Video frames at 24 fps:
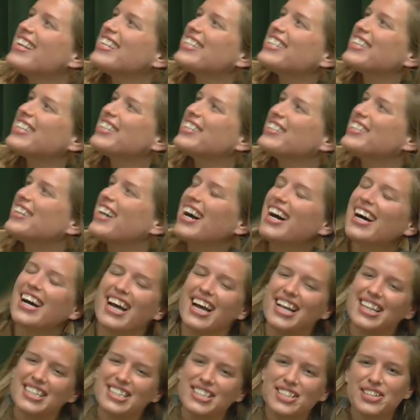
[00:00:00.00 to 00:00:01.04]
so, uh,
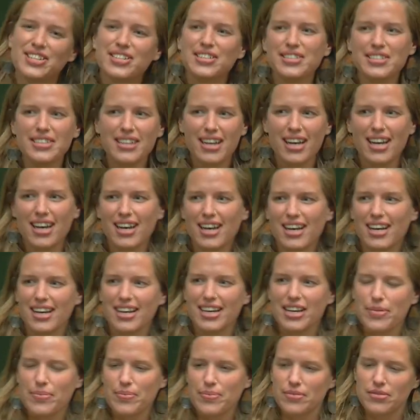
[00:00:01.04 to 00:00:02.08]
Halito,
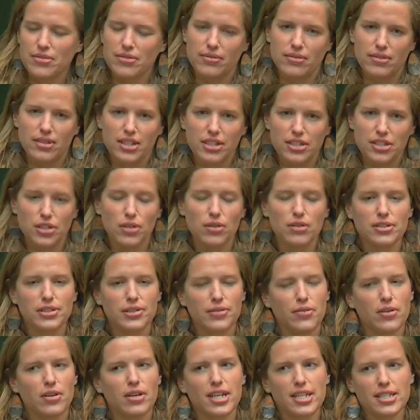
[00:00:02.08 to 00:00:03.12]
um, Shahol
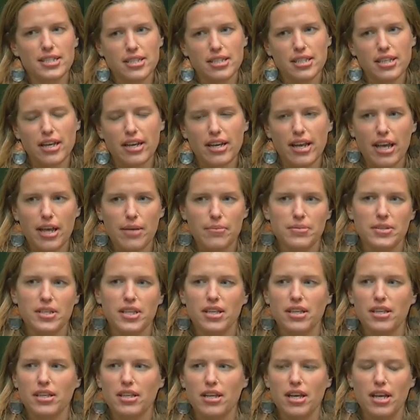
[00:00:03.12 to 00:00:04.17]
Shafat, Sierra
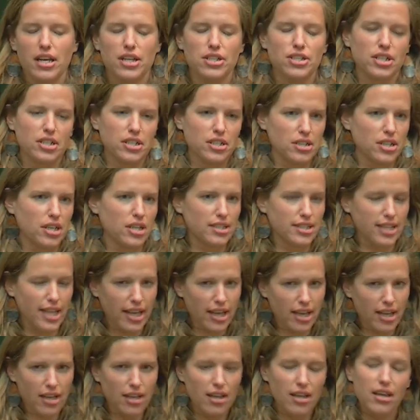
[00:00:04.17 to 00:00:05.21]
Hampton, uh, Chickasaw
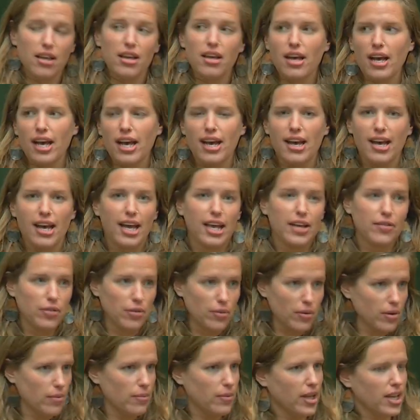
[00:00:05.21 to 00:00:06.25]
Saya. hi,
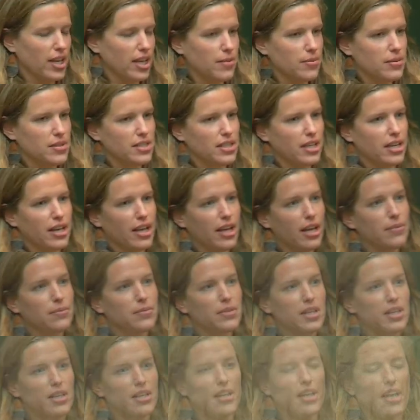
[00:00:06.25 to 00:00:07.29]
everyone. My name is Sierra
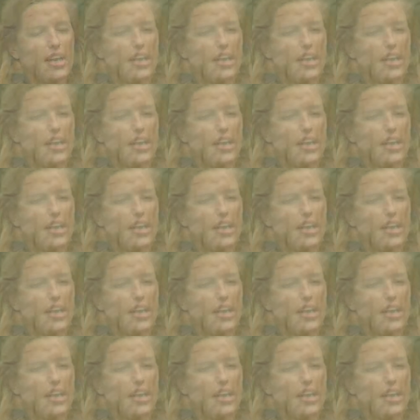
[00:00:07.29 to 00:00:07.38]
Hampton.